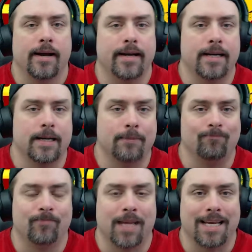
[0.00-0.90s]

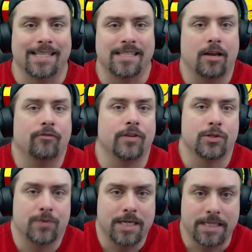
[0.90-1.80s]
kind of
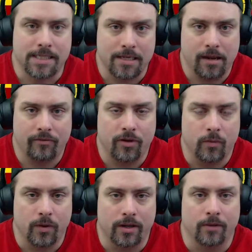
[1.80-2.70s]
selfish reasons, if you
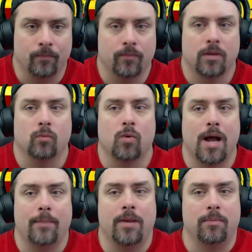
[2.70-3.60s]
will,
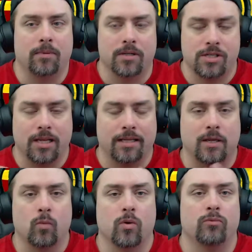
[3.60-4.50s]
why people are
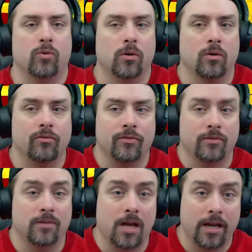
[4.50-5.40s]
selecting one role over
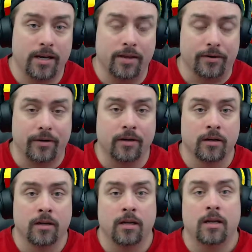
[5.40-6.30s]
another.
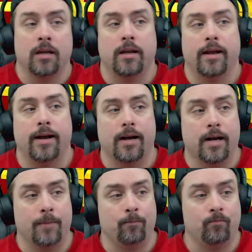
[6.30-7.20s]

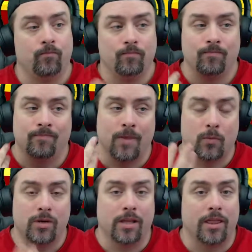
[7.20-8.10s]
One
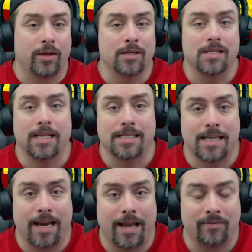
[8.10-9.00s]
of the third things that
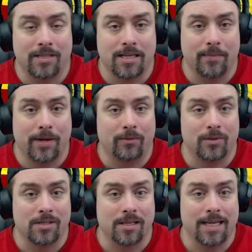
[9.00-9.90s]
I have to say about role
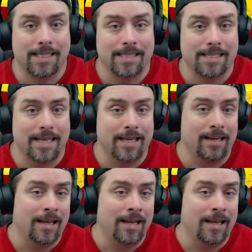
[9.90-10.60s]
select is that